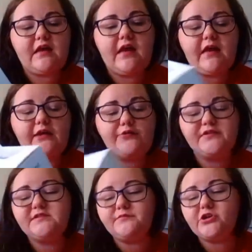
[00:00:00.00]
a
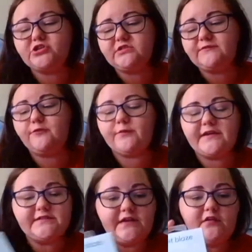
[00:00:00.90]
recent purchase for
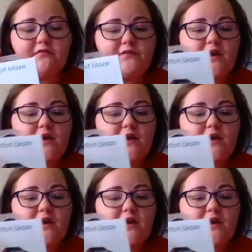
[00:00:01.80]
myself,